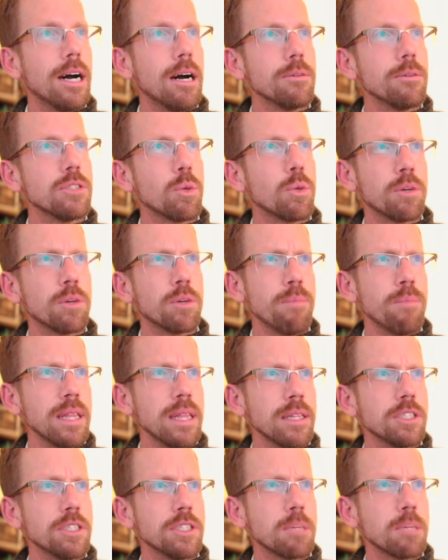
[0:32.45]
So we're
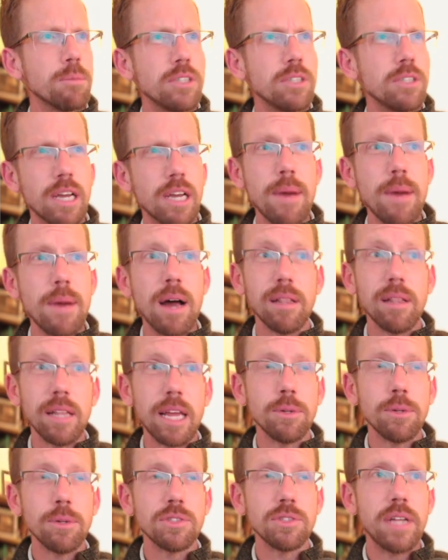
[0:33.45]
mainly just gonna be talking about
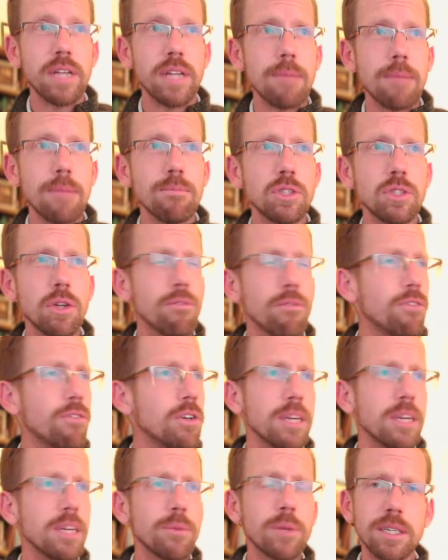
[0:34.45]
labels today. So
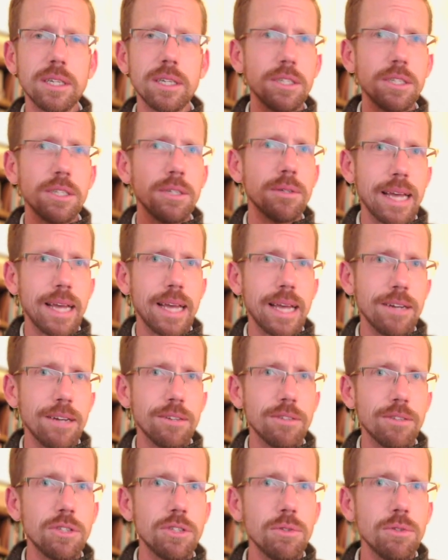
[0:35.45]
first thing we're gonna do, again,
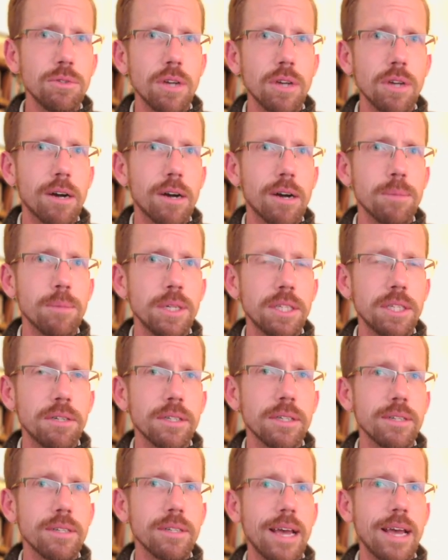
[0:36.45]
choose our
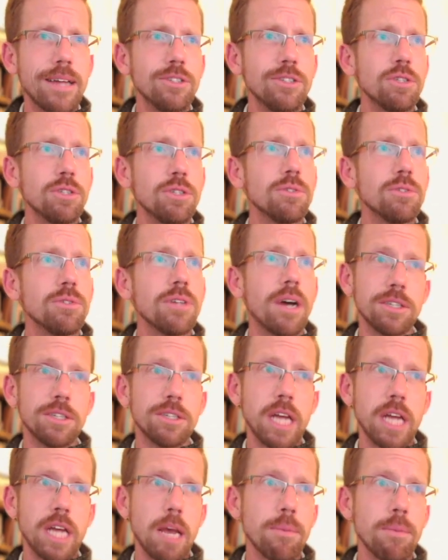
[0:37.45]
material and choose our
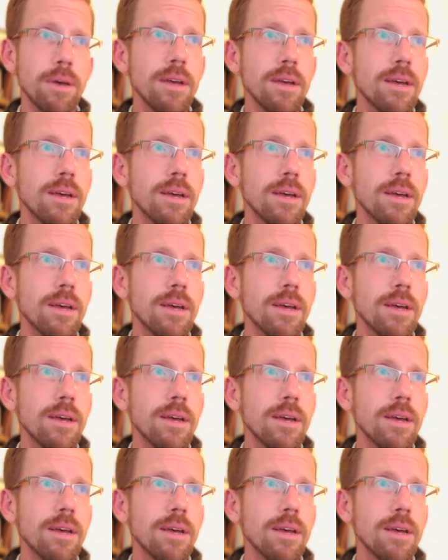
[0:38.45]
shape.